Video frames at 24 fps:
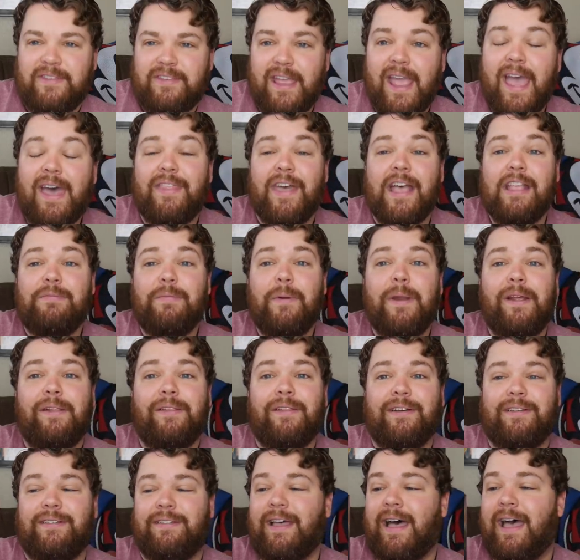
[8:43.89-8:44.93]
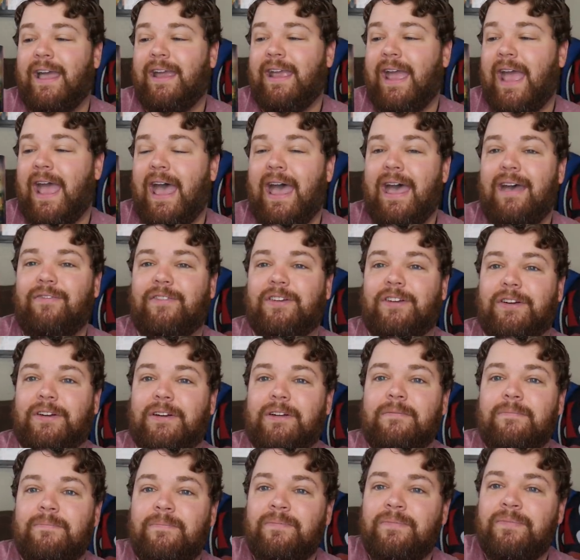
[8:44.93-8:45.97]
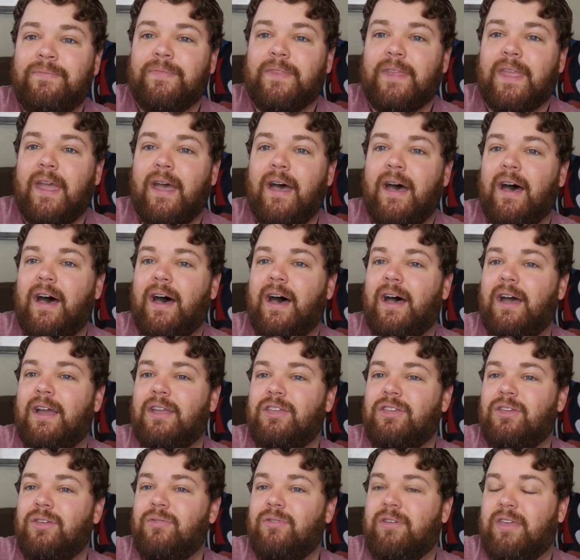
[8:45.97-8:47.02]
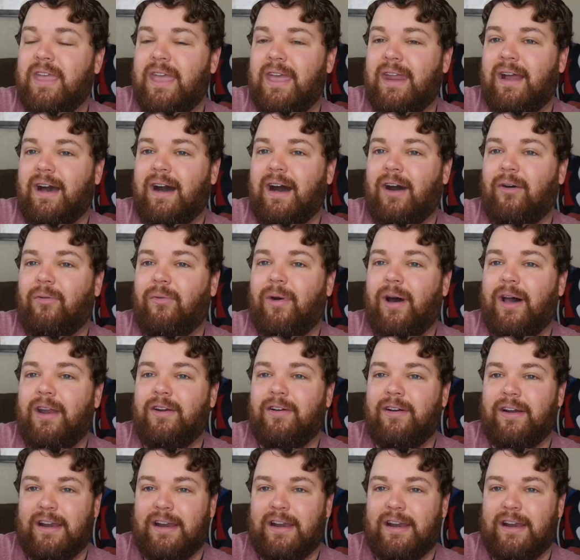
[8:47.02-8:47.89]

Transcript: So yeah, that's what it looks like after uh, you get hot water